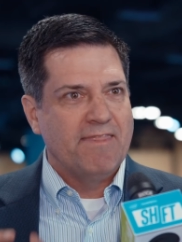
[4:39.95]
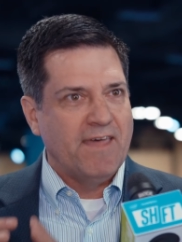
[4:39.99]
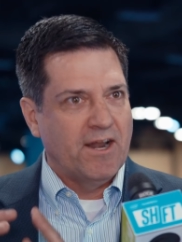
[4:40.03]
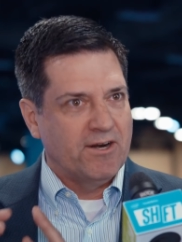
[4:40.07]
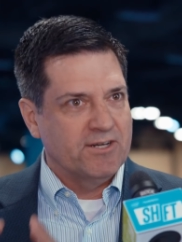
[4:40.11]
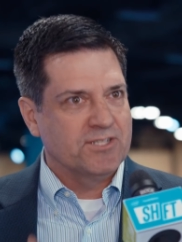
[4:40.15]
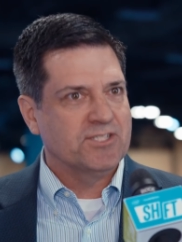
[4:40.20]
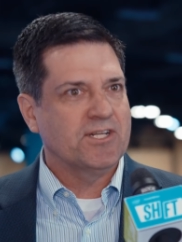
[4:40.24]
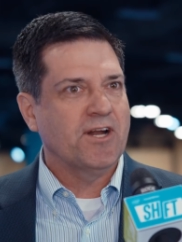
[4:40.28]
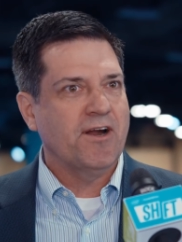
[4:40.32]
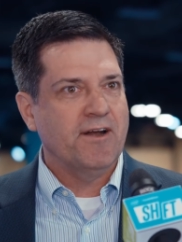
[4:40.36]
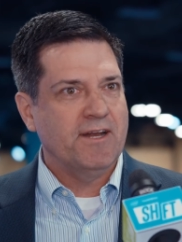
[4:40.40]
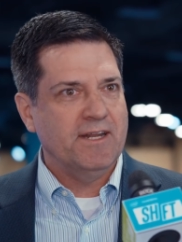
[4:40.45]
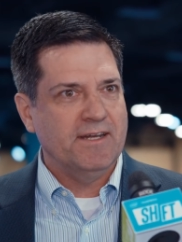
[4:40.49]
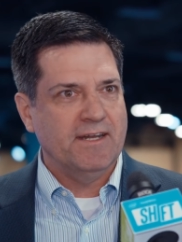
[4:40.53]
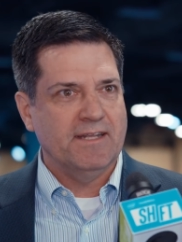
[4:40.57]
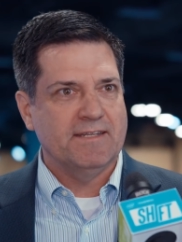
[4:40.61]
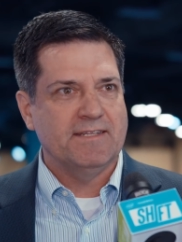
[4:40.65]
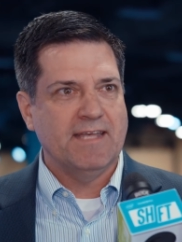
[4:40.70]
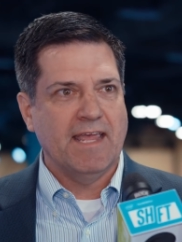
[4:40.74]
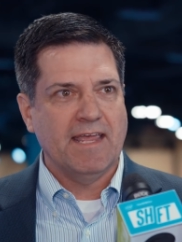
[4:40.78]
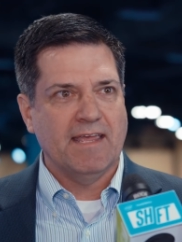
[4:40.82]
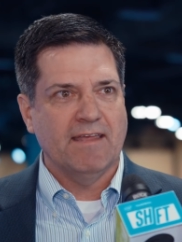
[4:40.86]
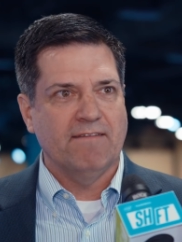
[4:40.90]
that are starting
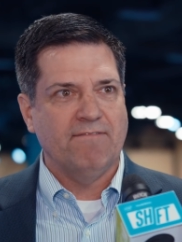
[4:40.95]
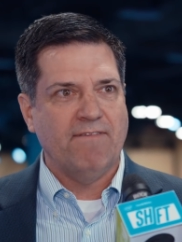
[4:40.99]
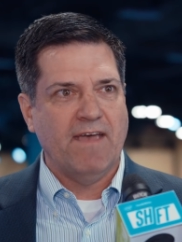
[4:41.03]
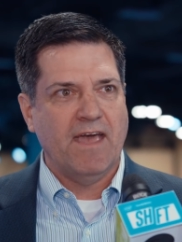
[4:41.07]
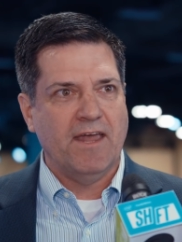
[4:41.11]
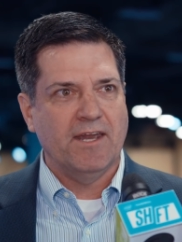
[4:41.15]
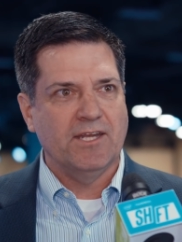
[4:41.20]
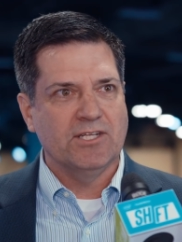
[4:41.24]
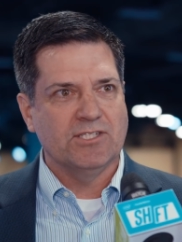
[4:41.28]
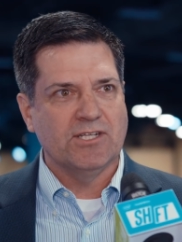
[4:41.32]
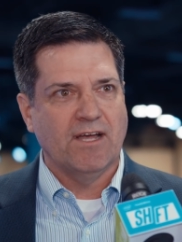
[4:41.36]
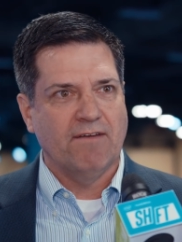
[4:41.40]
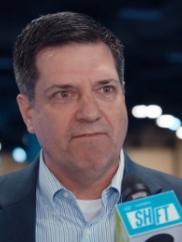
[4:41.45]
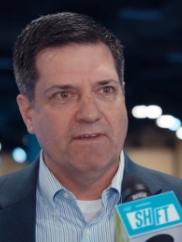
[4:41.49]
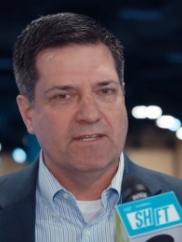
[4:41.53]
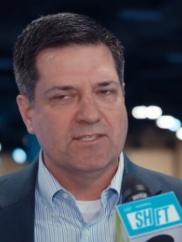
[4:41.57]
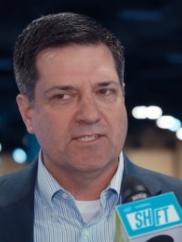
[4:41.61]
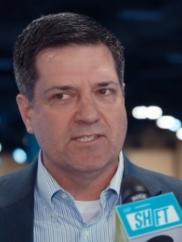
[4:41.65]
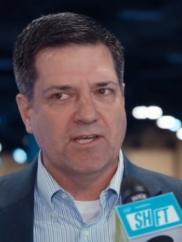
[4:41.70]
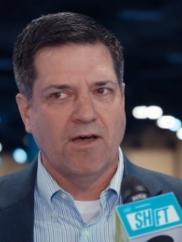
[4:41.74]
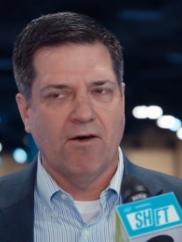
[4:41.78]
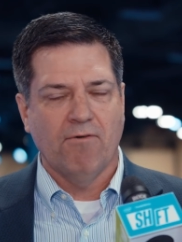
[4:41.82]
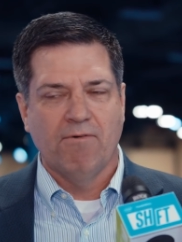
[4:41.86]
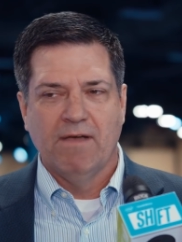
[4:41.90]
to take advantage of
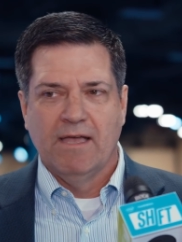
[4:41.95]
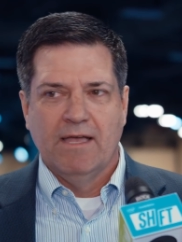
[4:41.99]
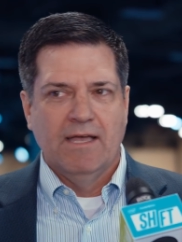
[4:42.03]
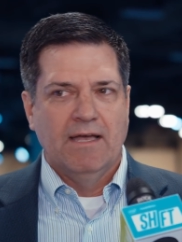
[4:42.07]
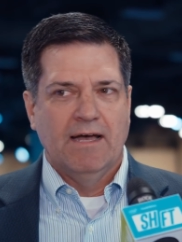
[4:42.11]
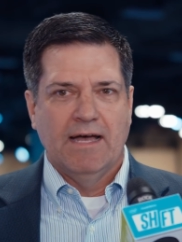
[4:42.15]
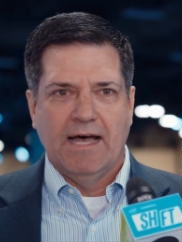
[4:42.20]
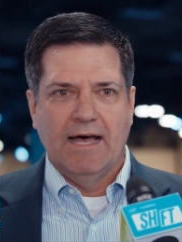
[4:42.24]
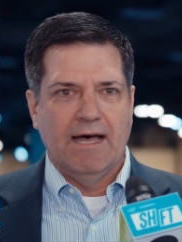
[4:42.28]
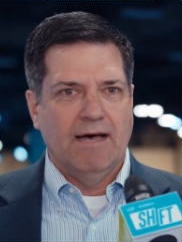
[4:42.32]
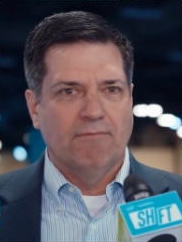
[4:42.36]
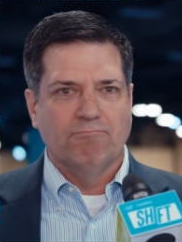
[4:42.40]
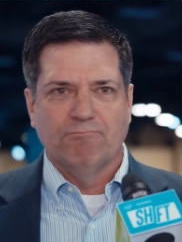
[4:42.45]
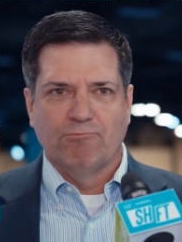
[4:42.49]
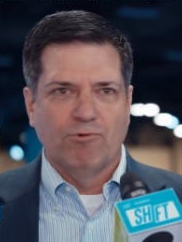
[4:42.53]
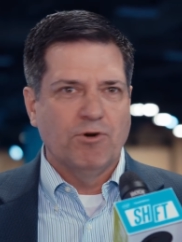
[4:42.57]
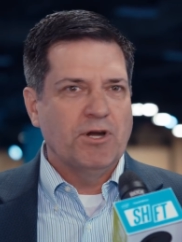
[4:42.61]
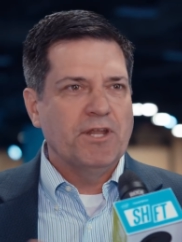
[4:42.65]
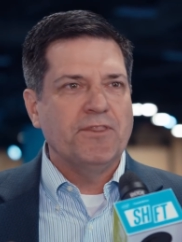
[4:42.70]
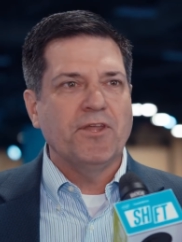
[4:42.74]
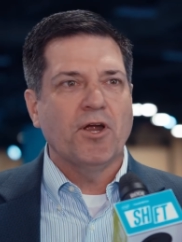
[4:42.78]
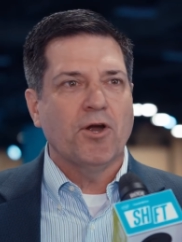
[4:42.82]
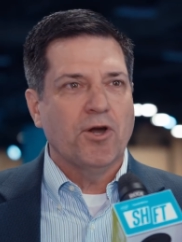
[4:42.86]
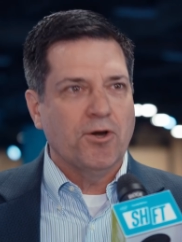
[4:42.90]
it. So uh,
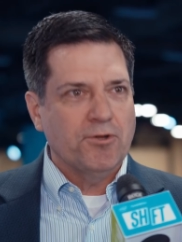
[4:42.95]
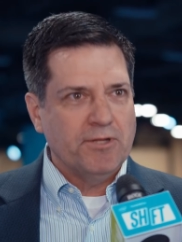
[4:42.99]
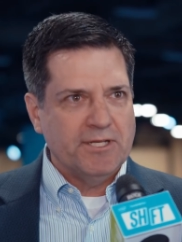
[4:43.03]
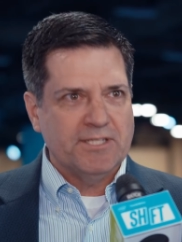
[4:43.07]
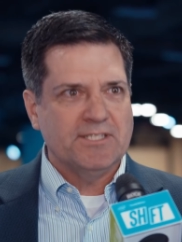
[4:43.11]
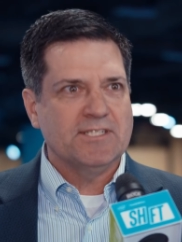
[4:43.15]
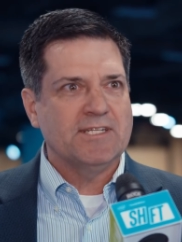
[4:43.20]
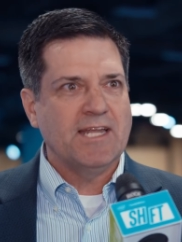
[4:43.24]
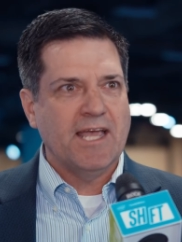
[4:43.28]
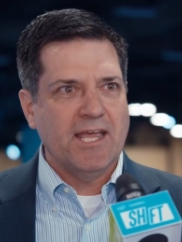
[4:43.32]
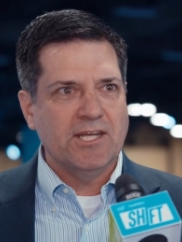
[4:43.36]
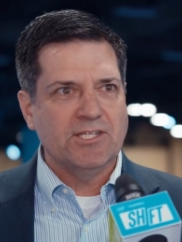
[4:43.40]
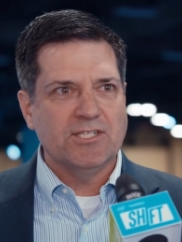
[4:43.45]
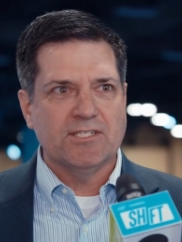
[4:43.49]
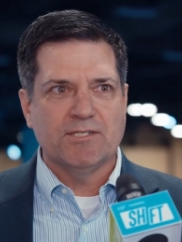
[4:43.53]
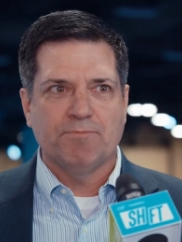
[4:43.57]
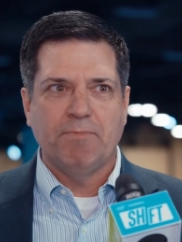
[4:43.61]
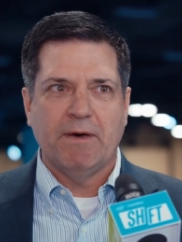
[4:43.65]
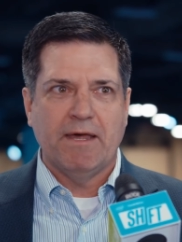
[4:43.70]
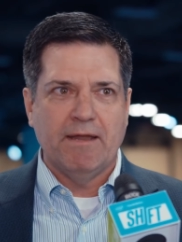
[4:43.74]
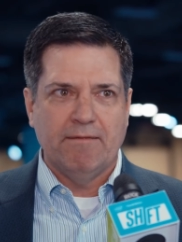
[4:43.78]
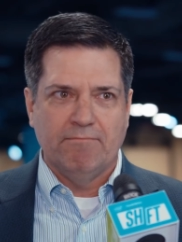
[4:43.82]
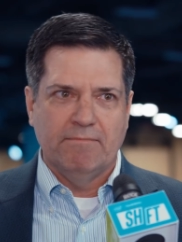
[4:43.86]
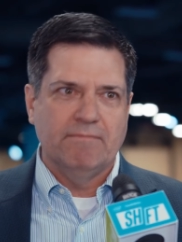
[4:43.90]
we're in the early stages,
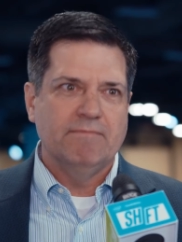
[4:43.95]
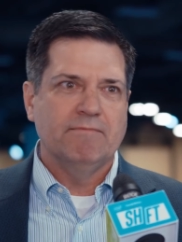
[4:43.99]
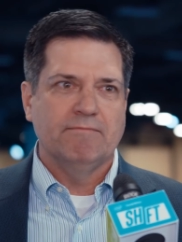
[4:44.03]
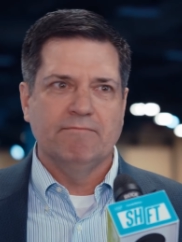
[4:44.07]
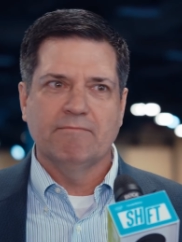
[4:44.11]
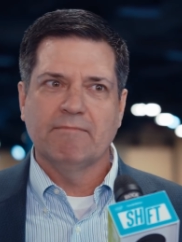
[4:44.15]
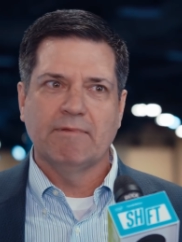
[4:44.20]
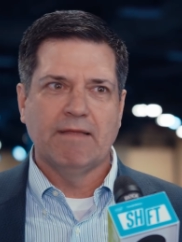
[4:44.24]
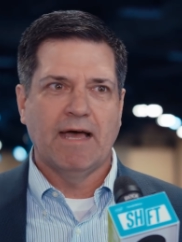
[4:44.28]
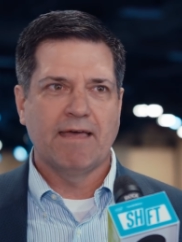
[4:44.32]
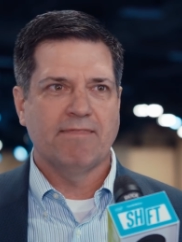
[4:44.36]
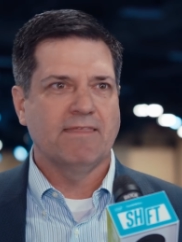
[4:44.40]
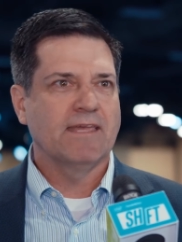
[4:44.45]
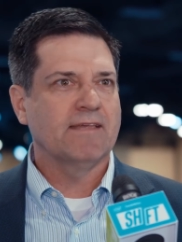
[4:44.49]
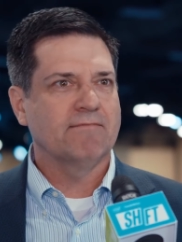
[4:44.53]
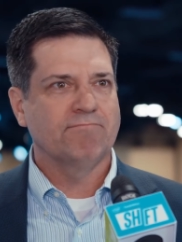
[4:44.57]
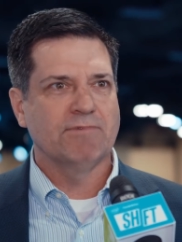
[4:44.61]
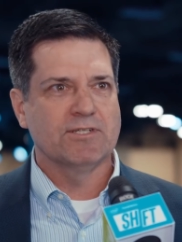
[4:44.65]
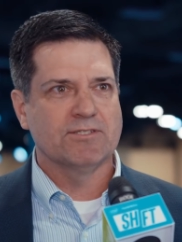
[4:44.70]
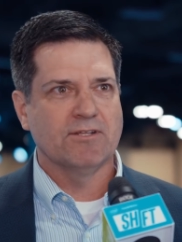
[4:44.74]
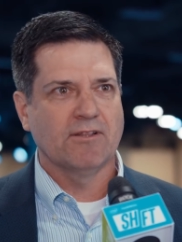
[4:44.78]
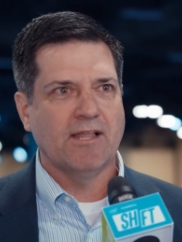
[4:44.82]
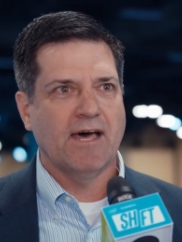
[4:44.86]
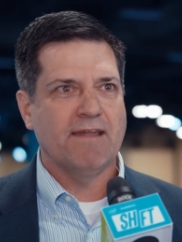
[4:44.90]
but I think
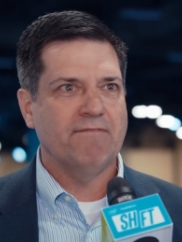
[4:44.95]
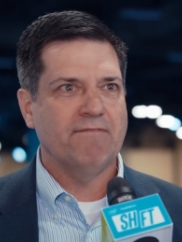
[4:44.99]
there's a